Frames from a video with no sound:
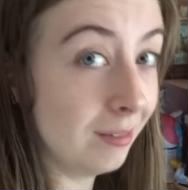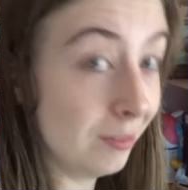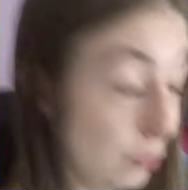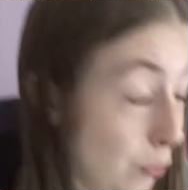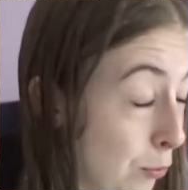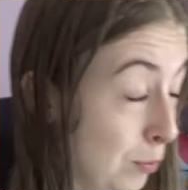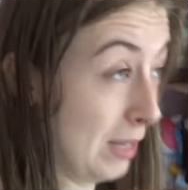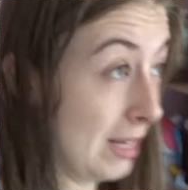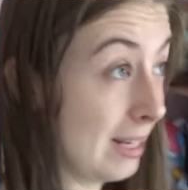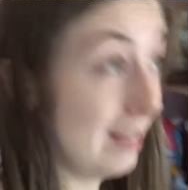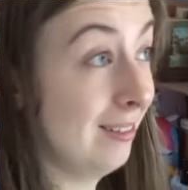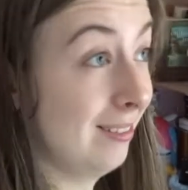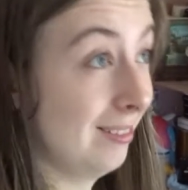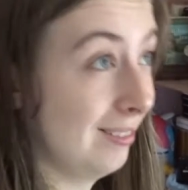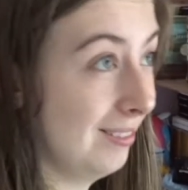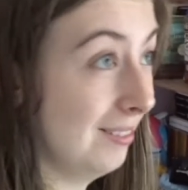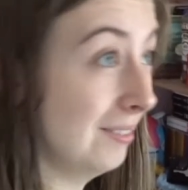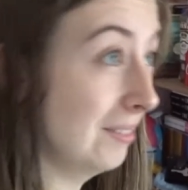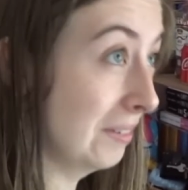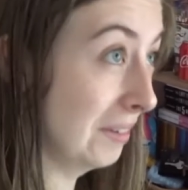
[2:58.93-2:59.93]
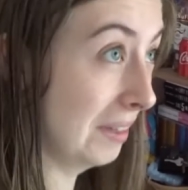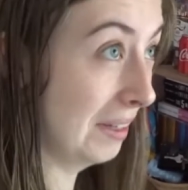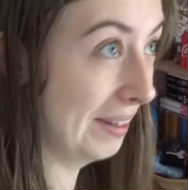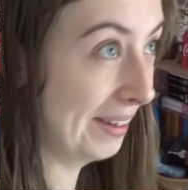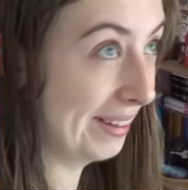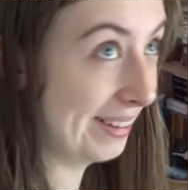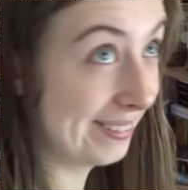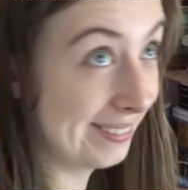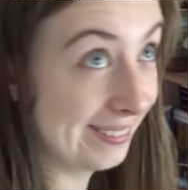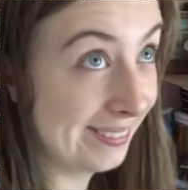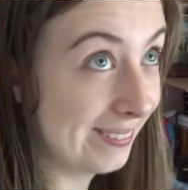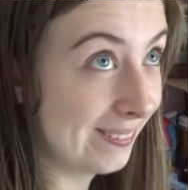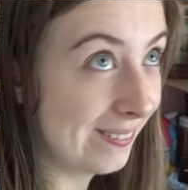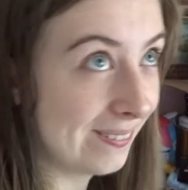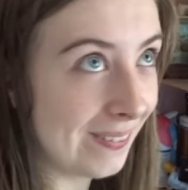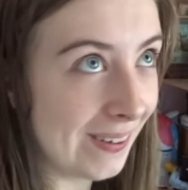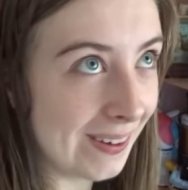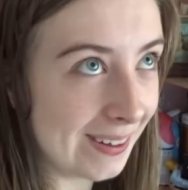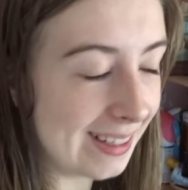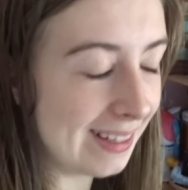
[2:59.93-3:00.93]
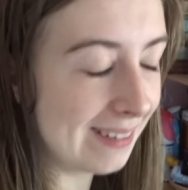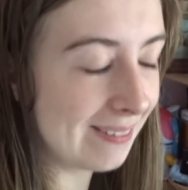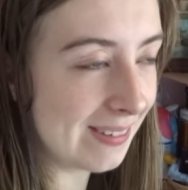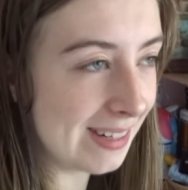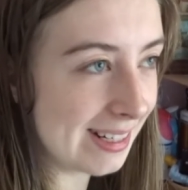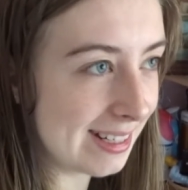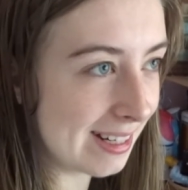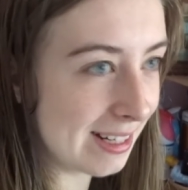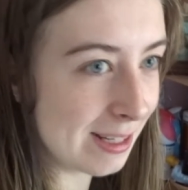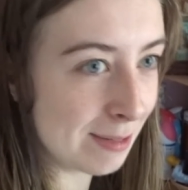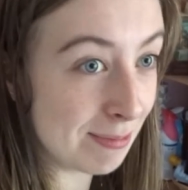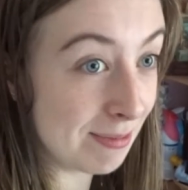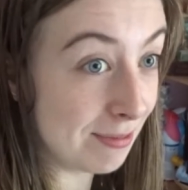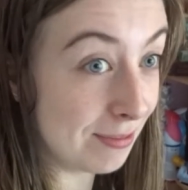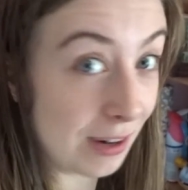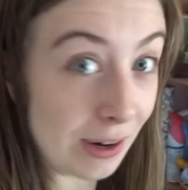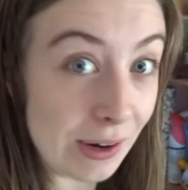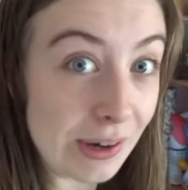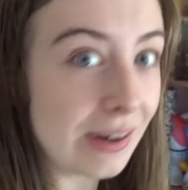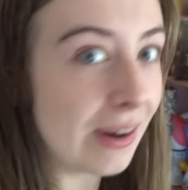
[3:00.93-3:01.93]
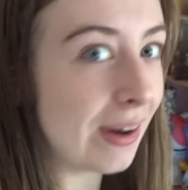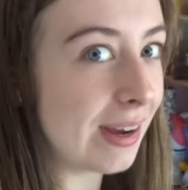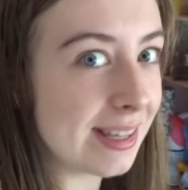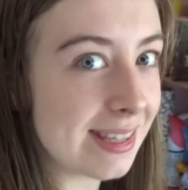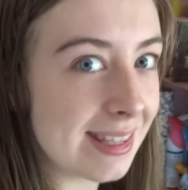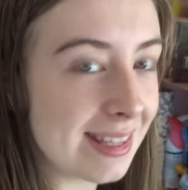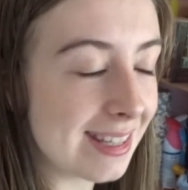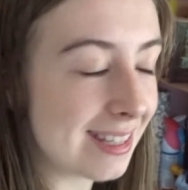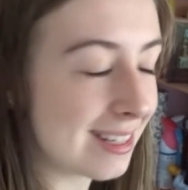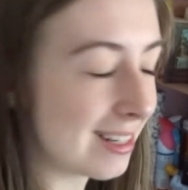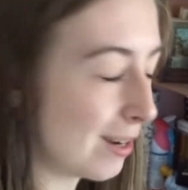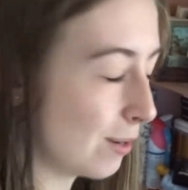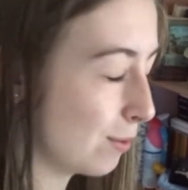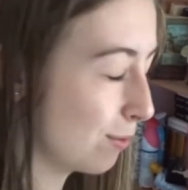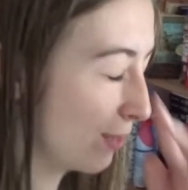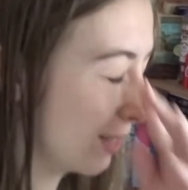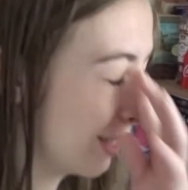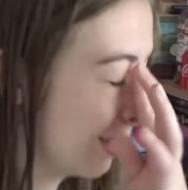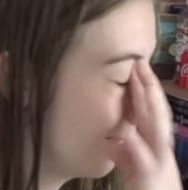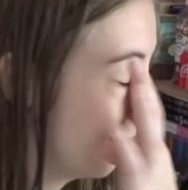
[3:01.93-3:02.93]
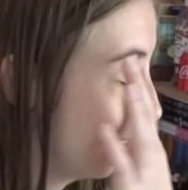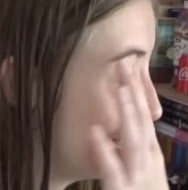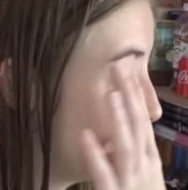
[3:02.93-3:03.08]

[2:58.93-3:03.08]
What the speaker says: For me, like, working in retail has been very nice this time of year.